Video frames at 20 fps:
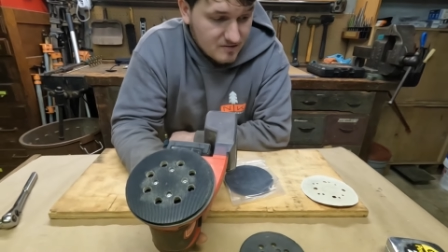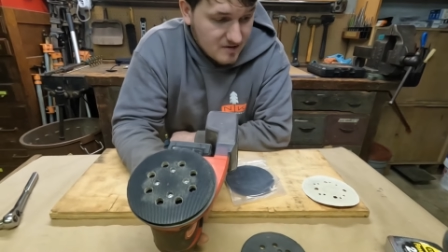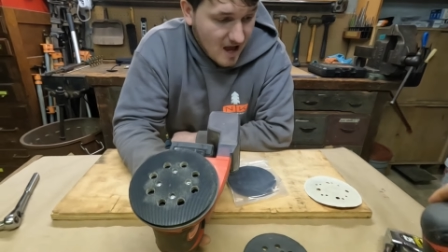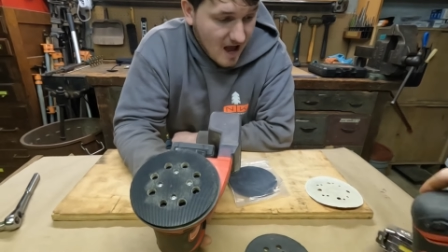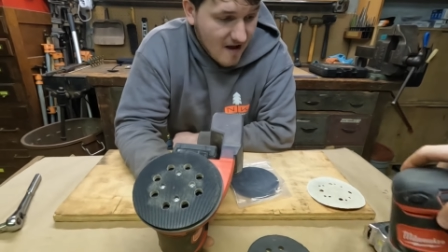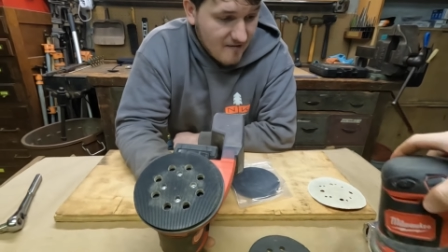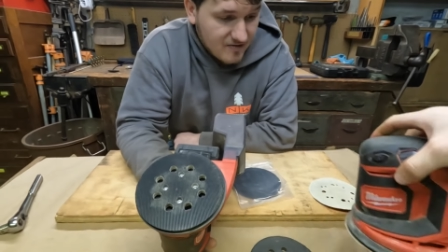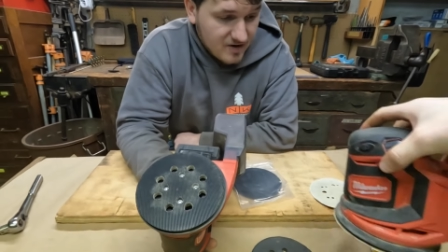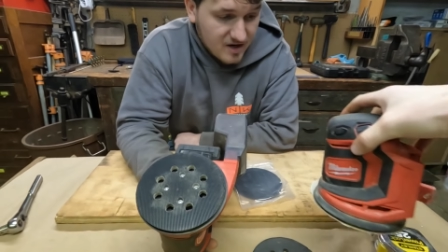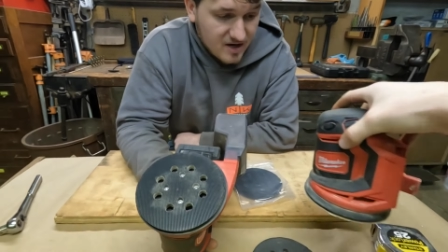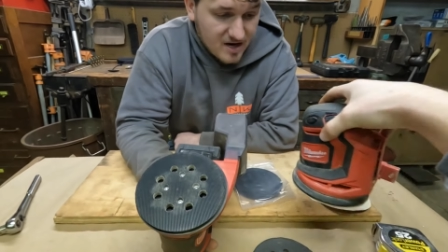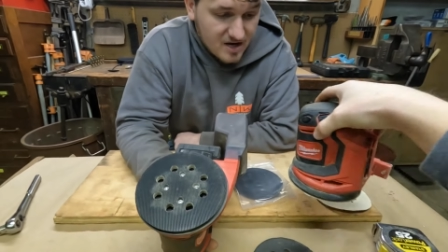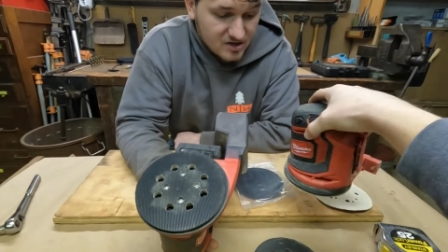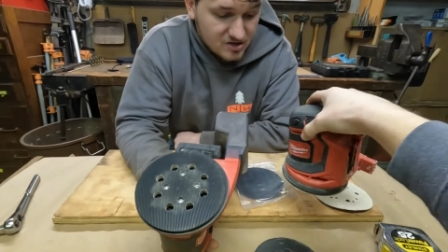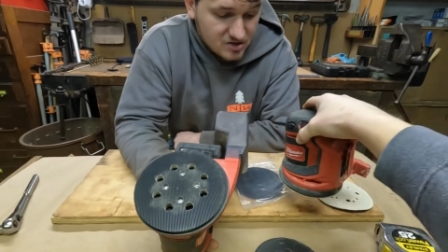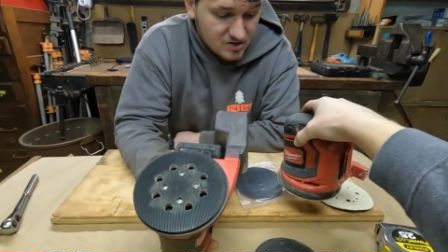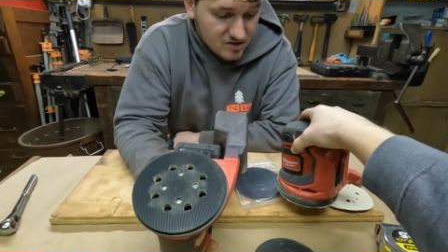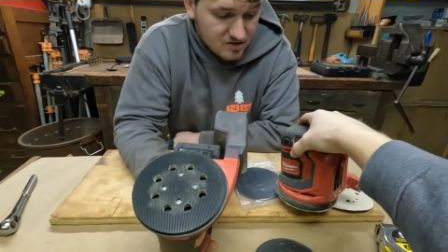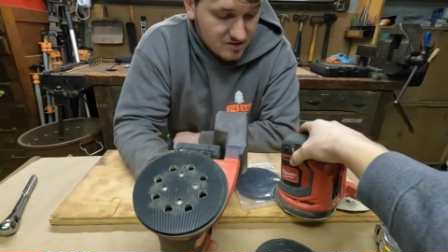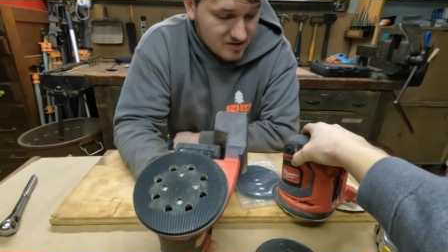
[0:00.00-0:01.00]
having an
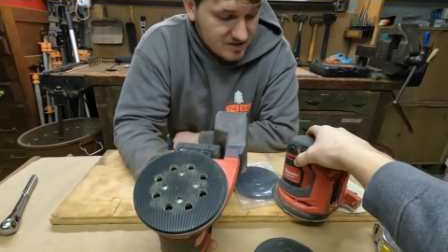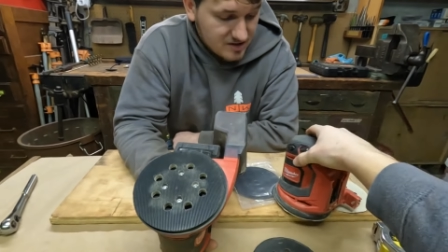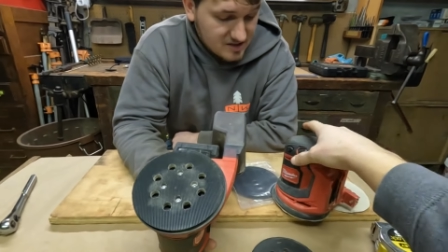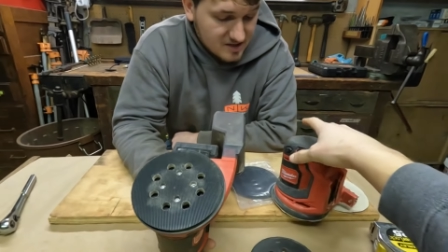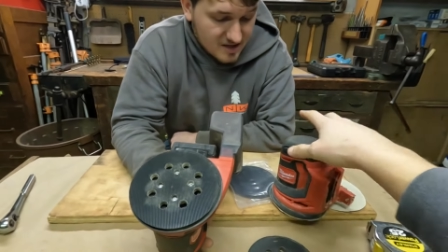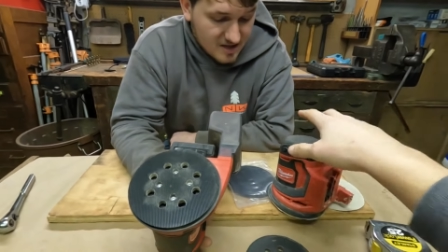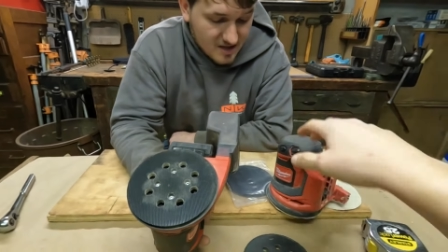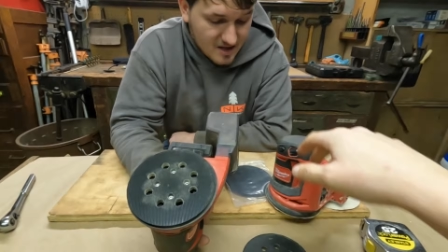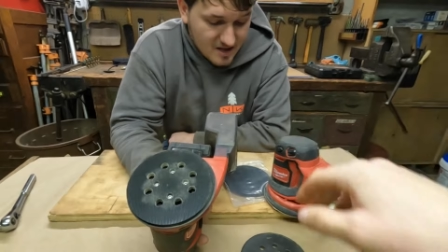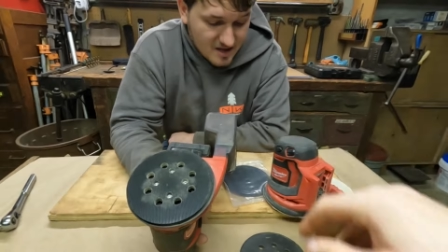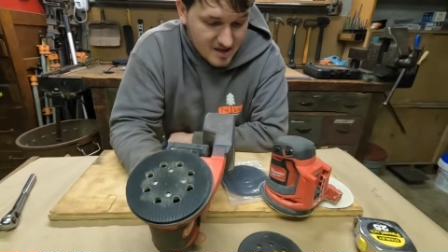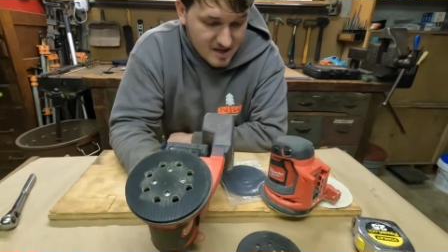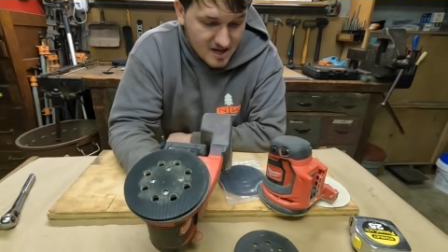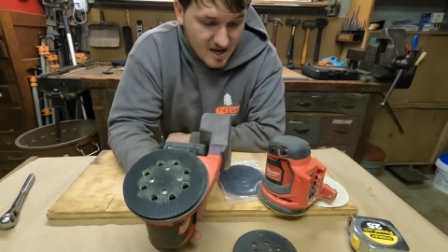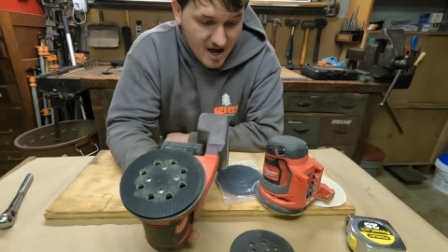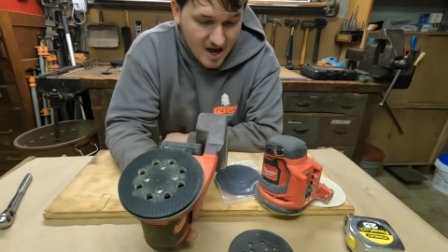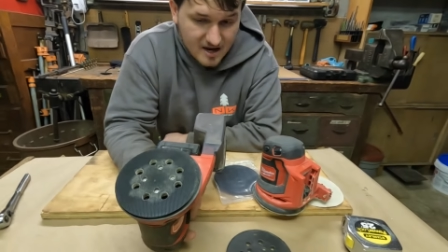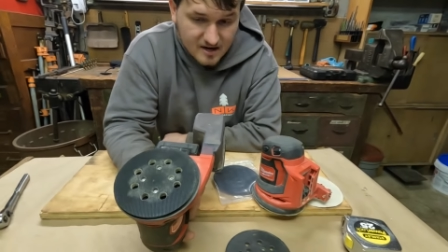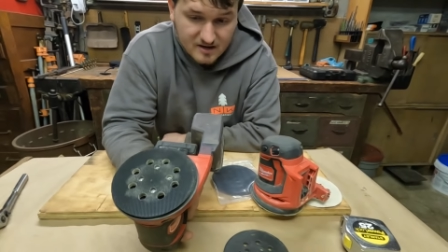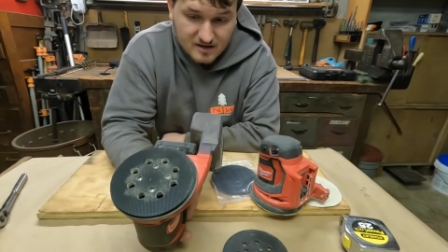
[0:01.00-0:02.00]
extra is
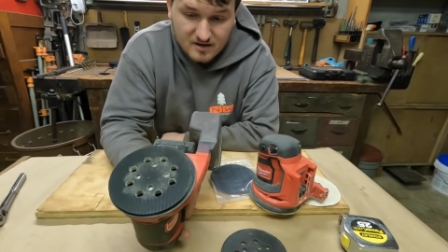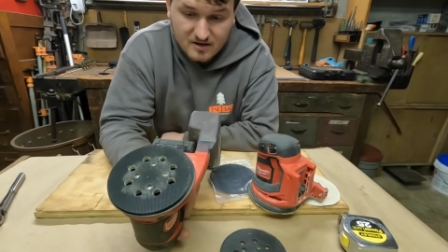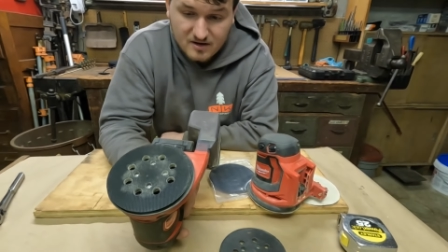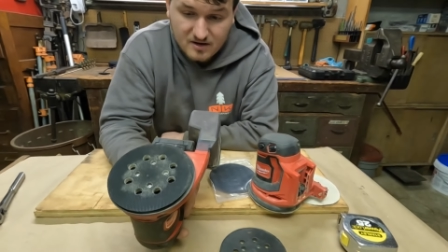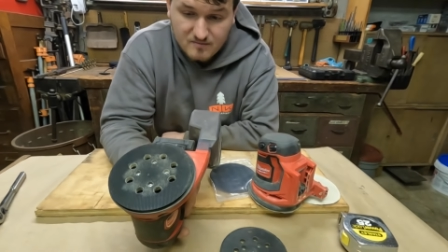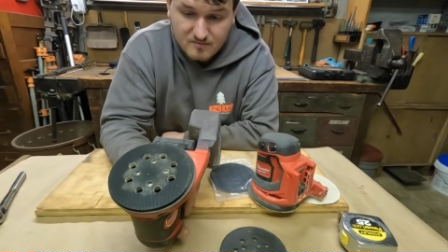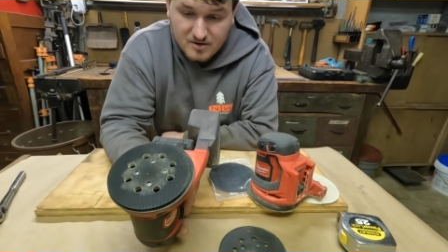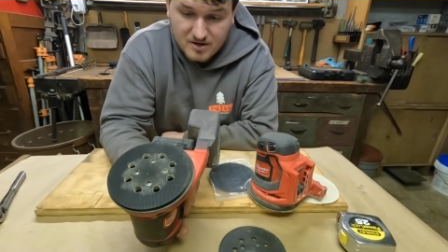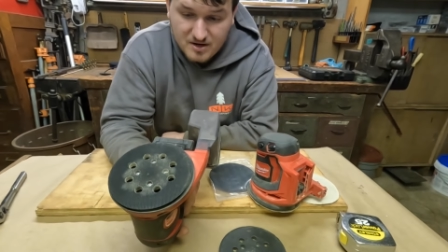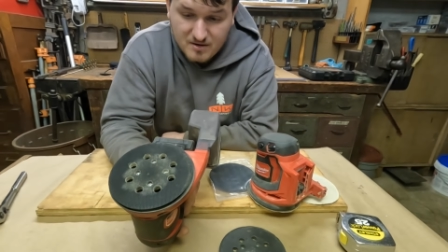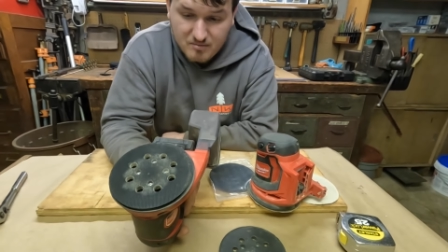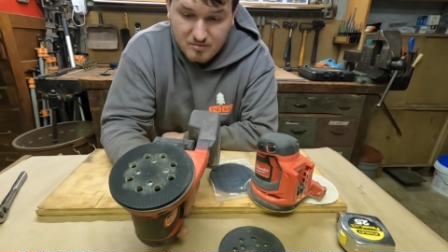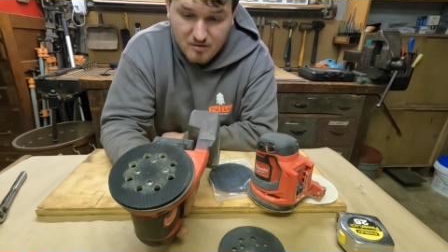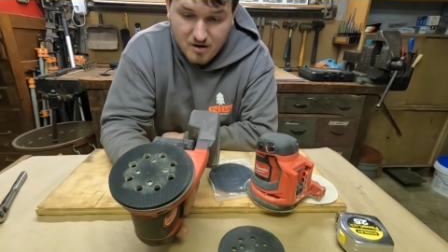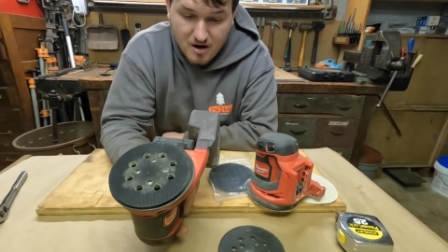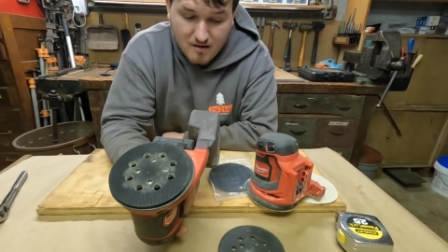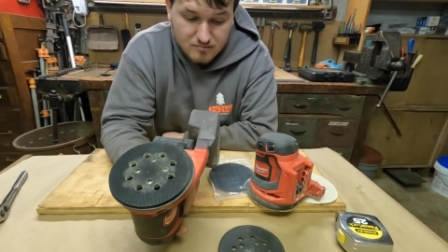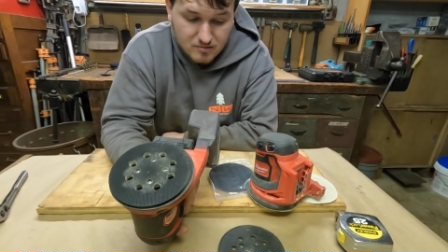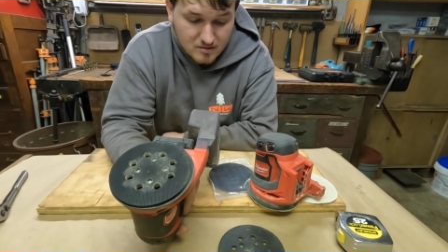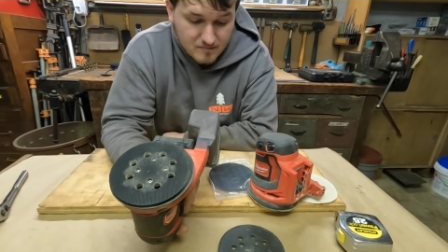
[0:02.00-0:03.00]
not going to be a
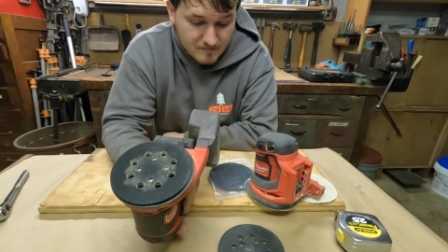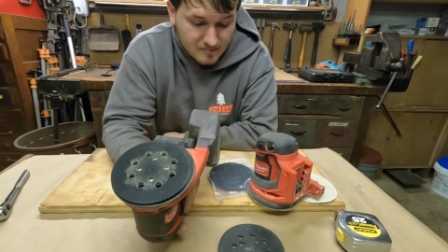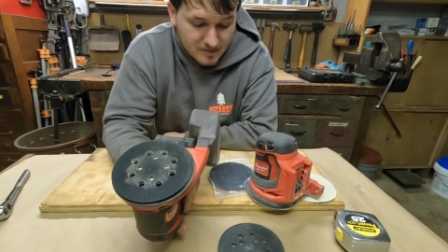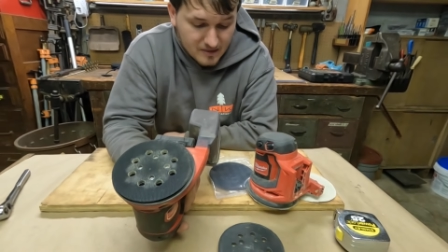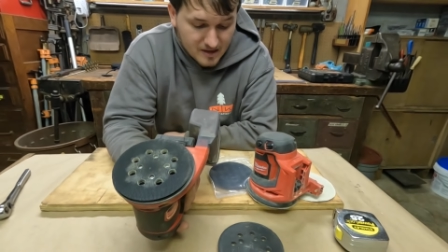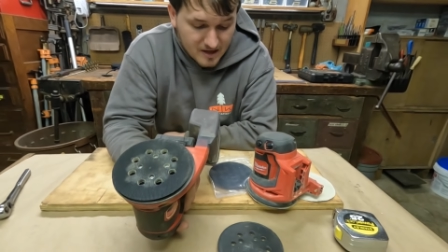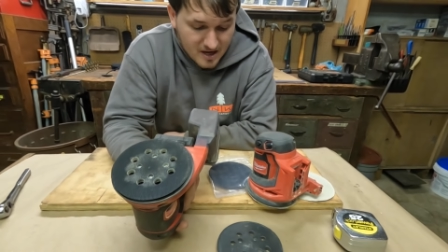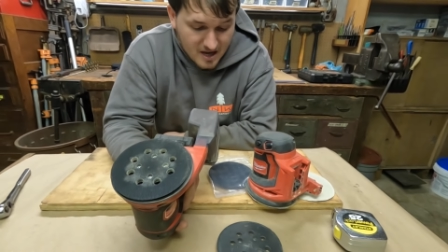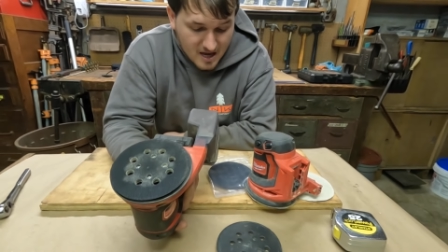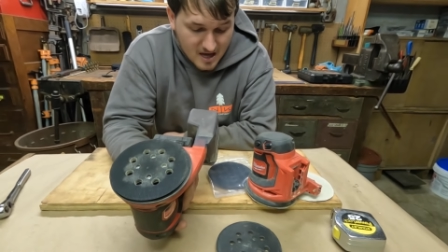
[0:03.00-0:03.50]
problem.